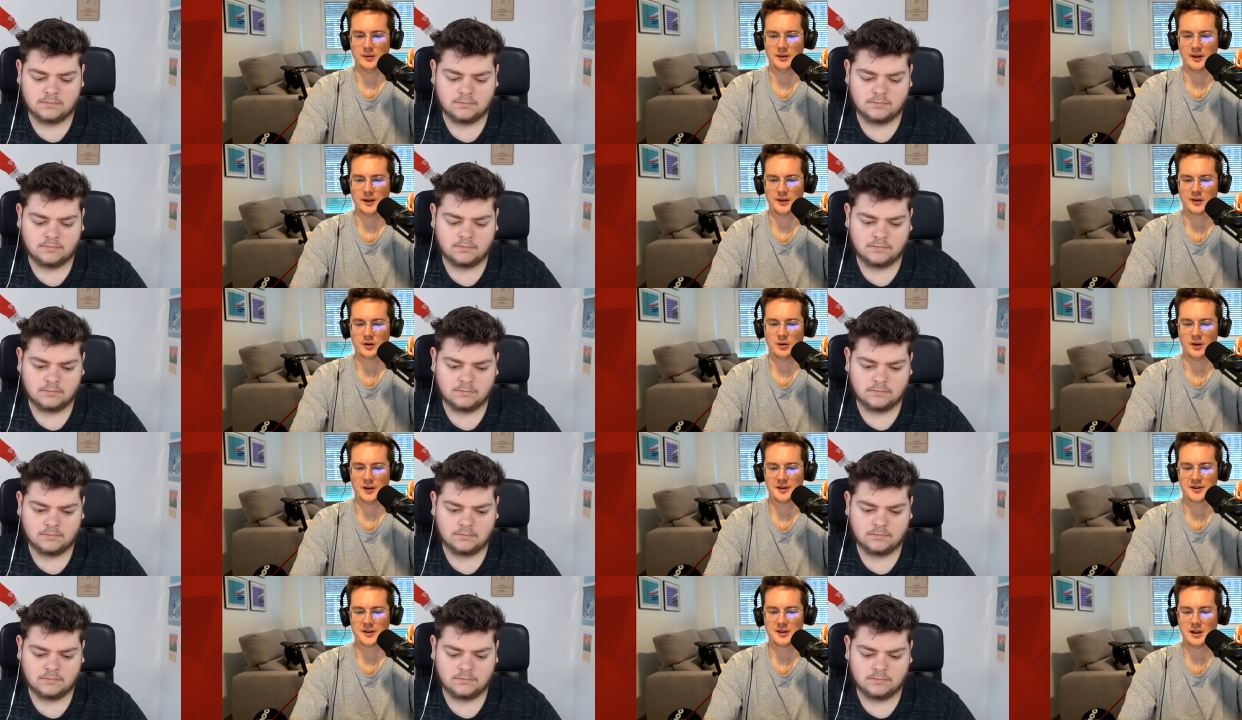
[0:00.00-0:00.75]
Speaker 1: That was
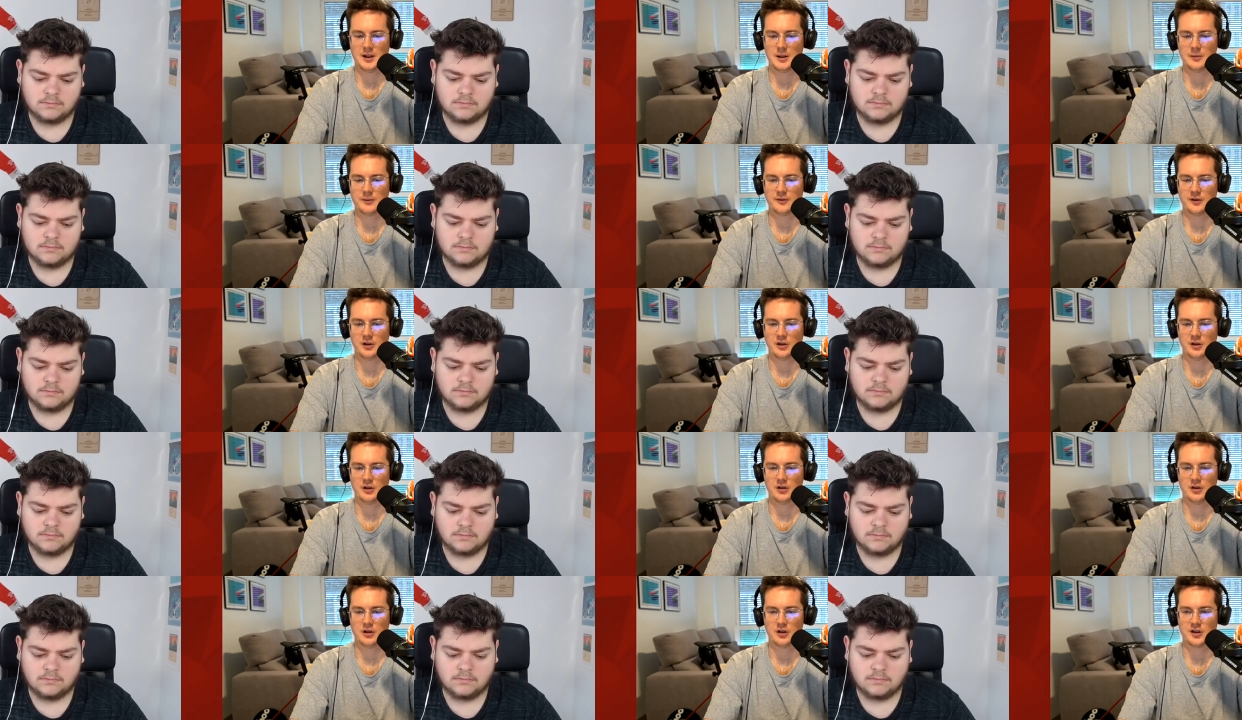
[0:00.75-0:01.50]
quite steep for
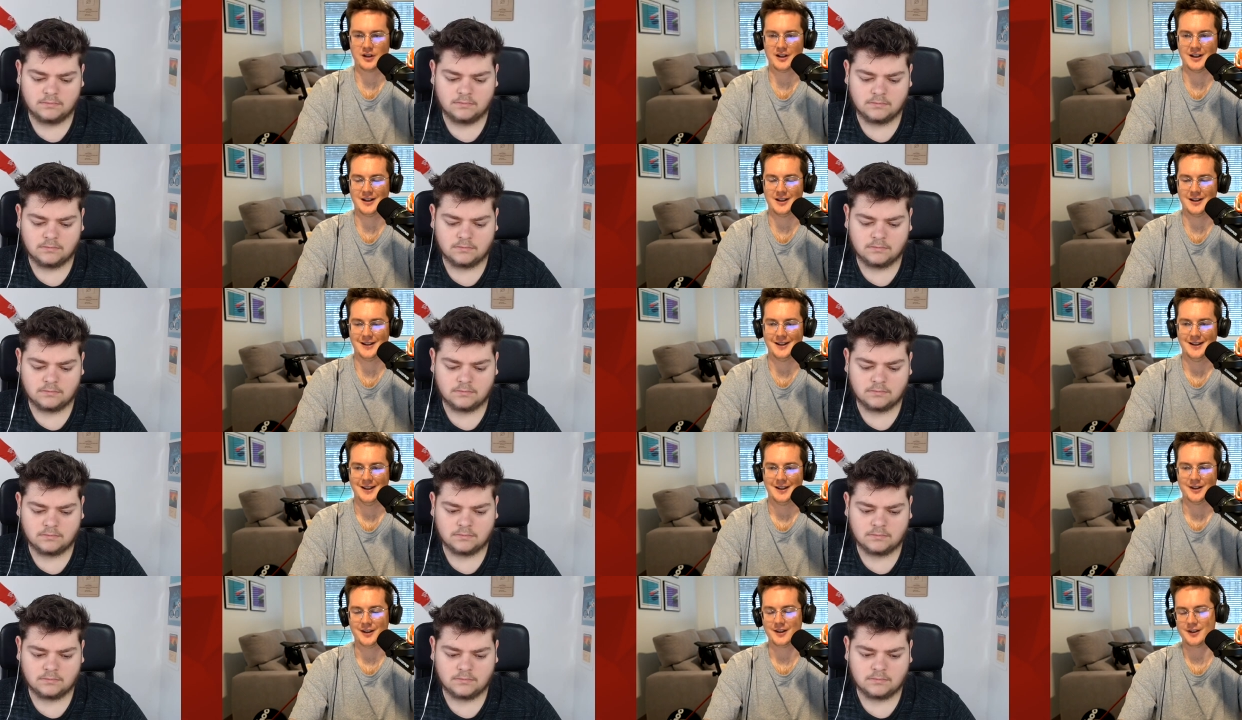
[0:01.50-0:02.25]
her. She
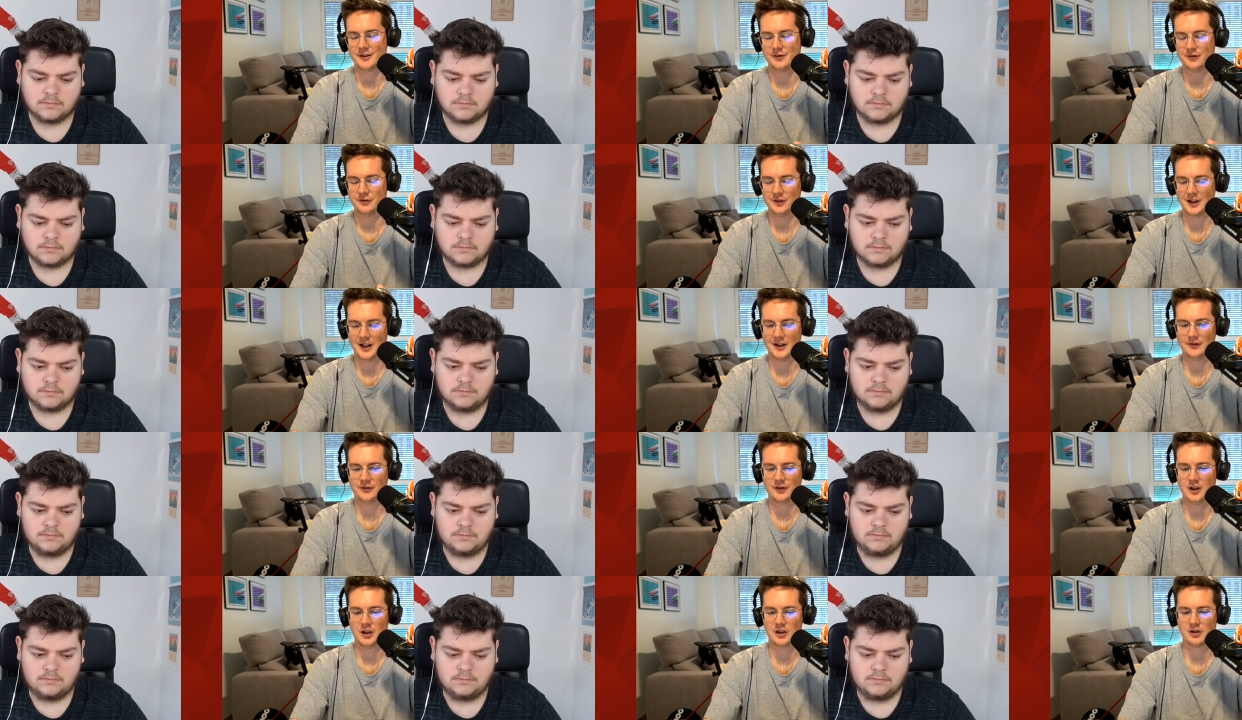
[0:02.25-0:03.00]
This is a flat
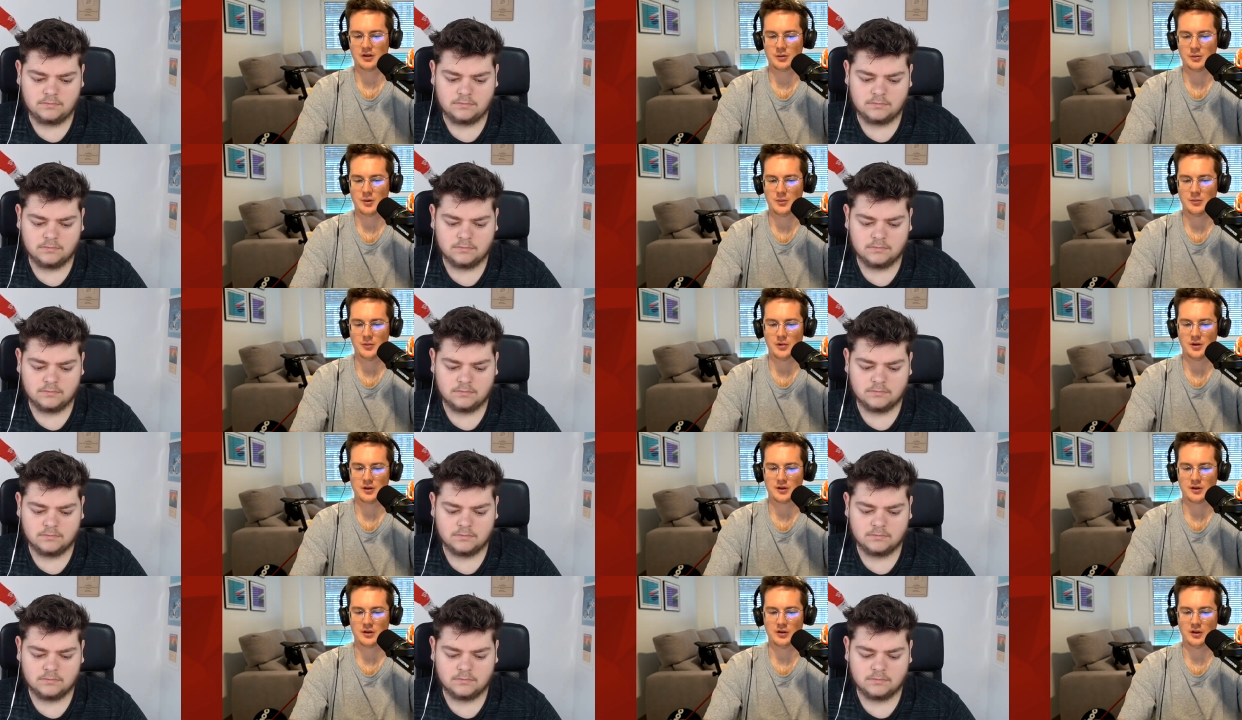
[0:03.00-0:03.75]
finish, remember.
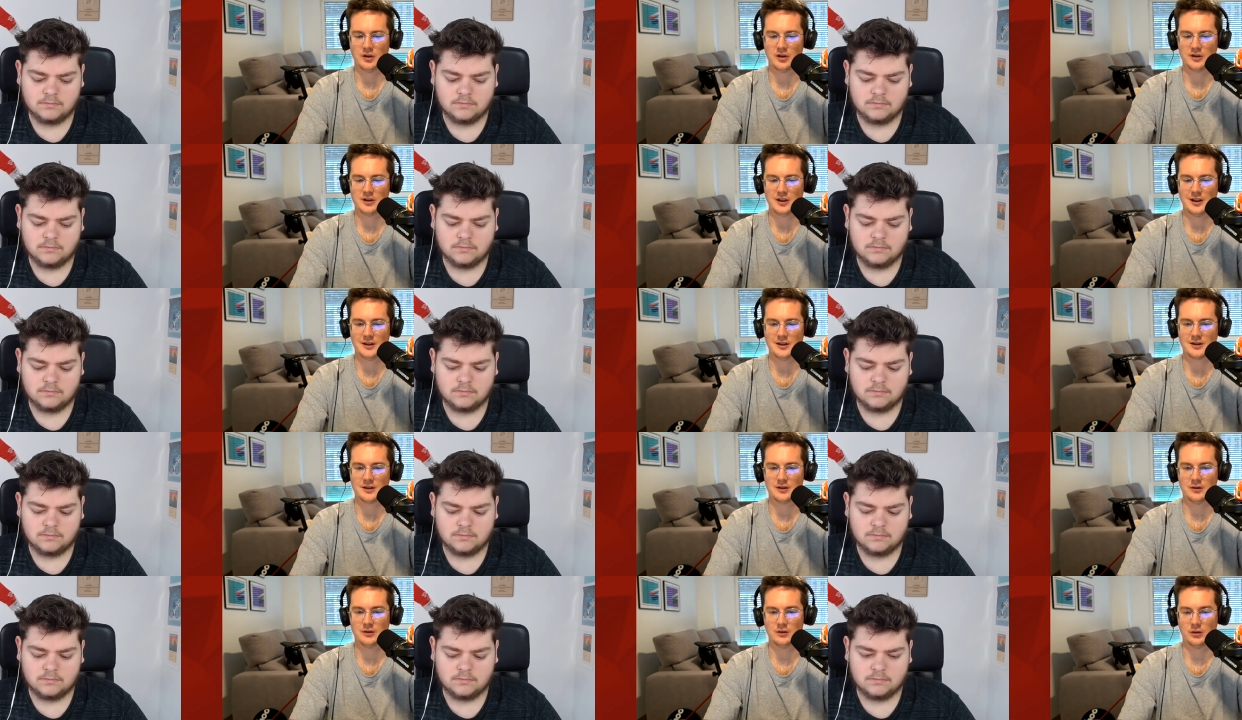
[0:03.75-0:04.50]
She got a
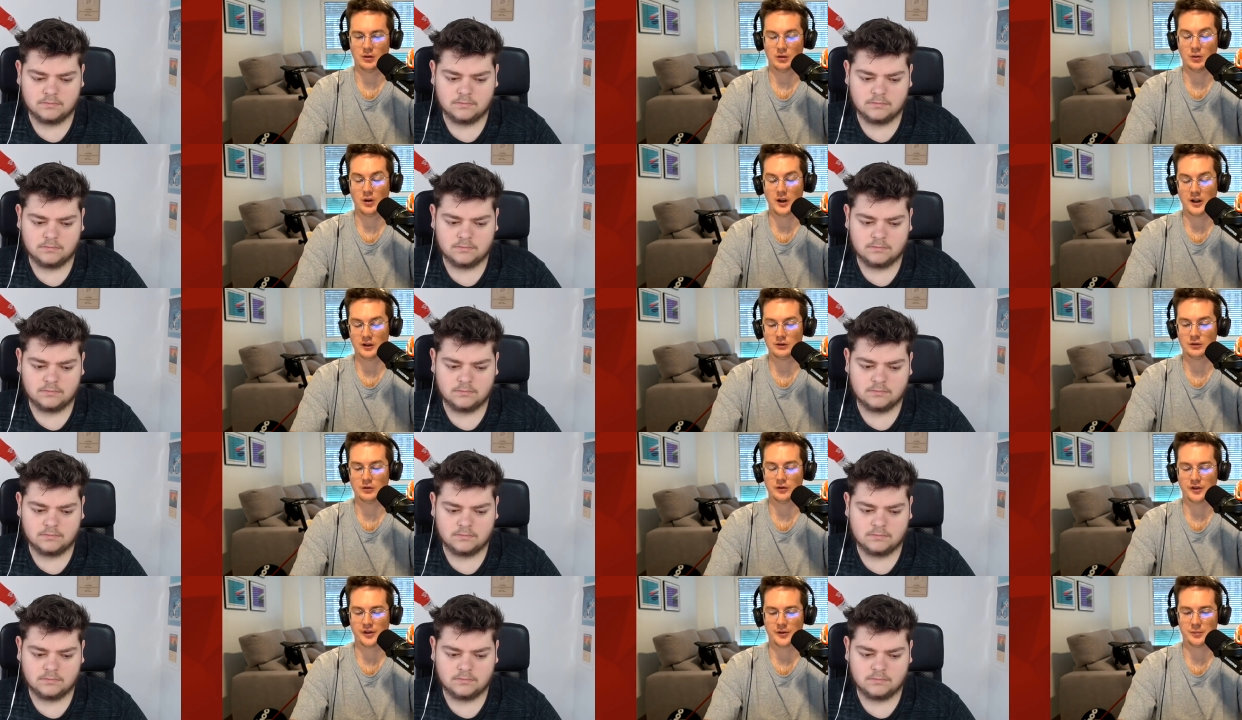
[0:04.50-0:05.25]
decent or quite a
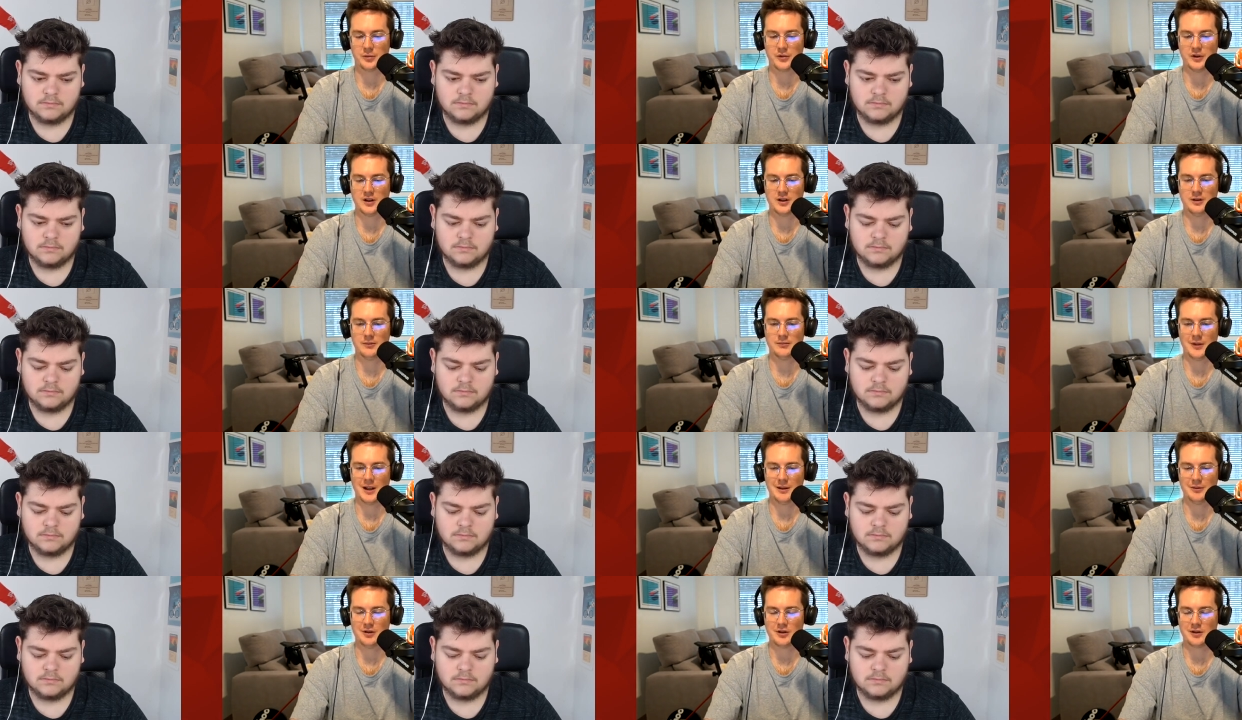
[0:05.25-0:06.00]
good sprint,
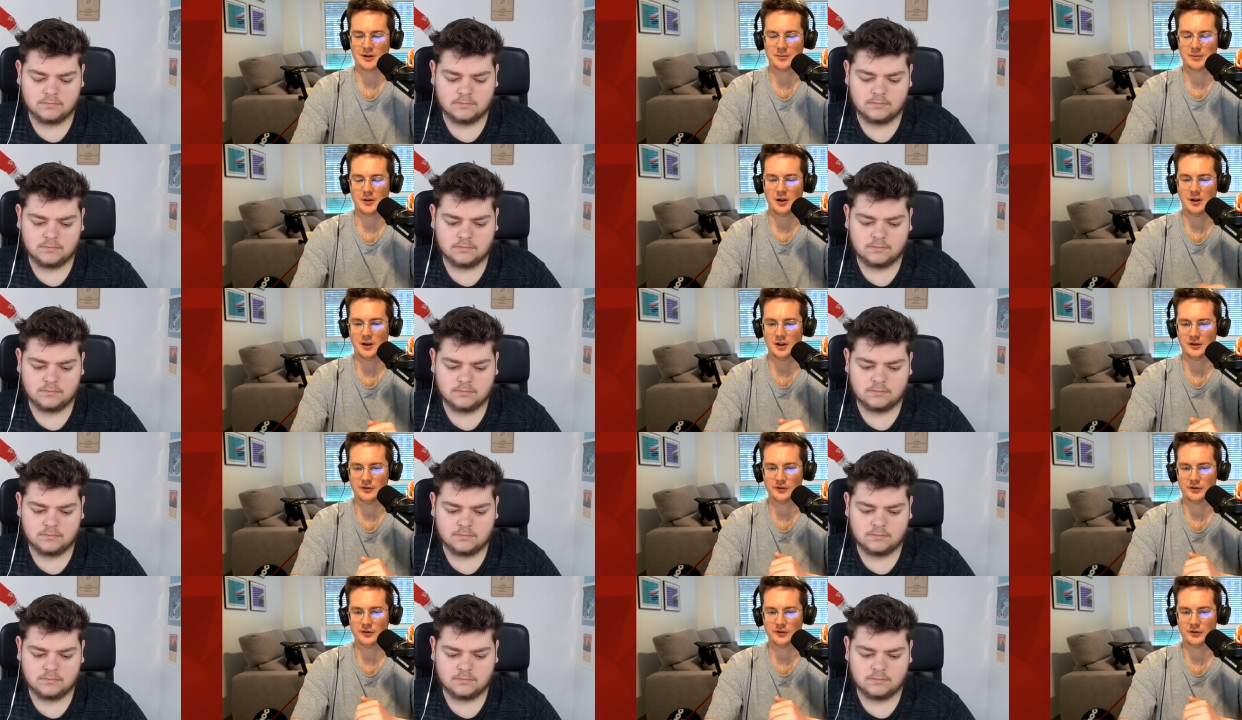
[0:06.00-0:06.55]
maybe just behind